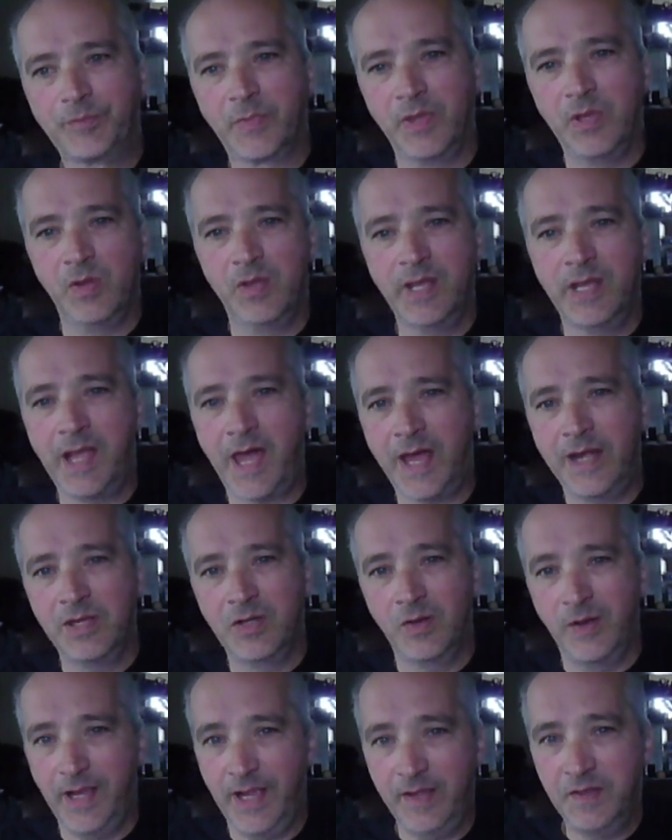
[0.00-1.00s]
you get out of
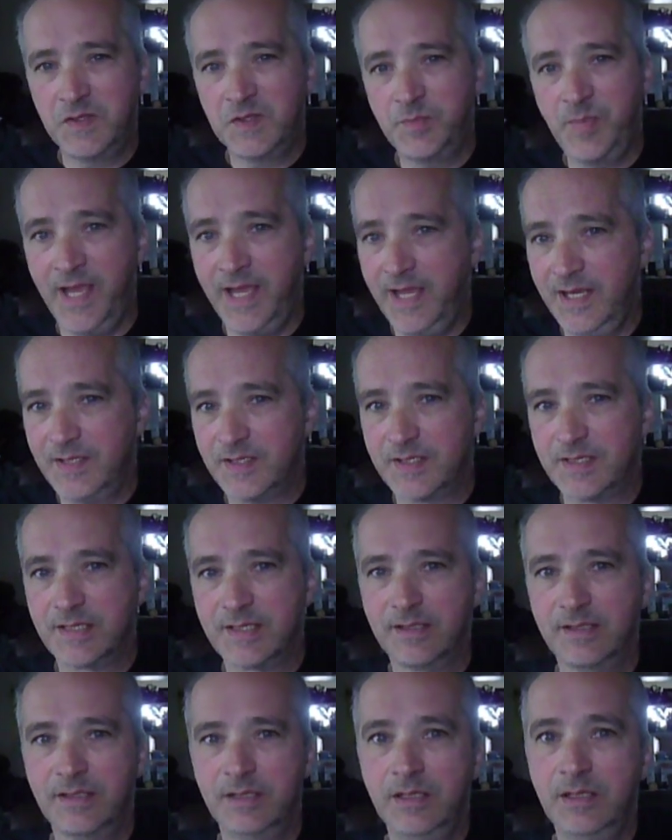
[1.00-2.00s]
your headspace,
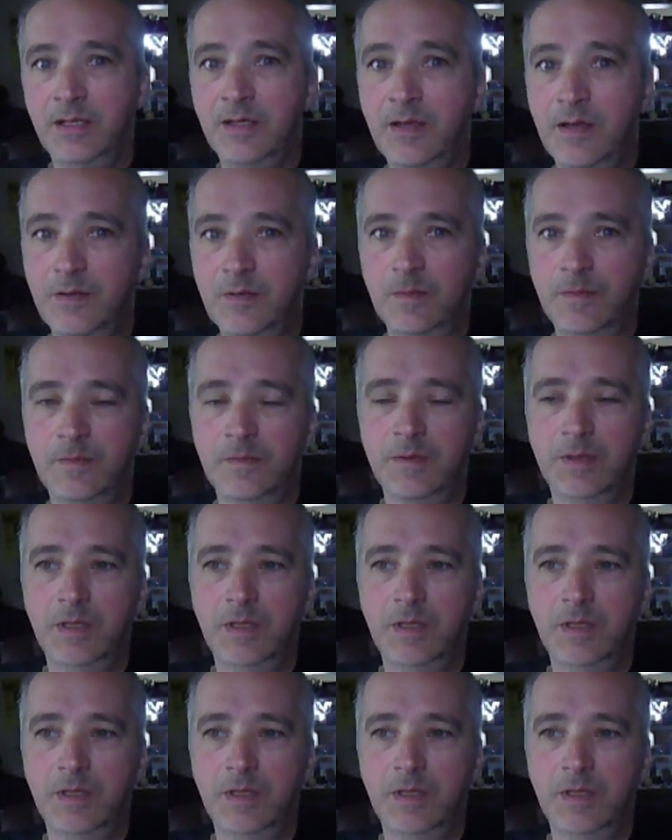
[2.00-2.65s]
you know,